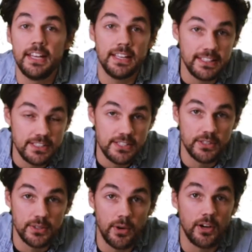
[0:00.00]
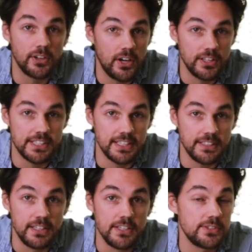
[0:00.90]
into our content
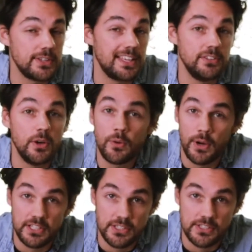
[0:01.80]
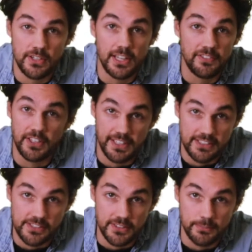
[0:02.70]
so that no questions are left
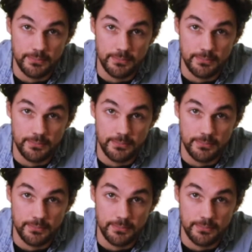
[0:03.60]
unanswered.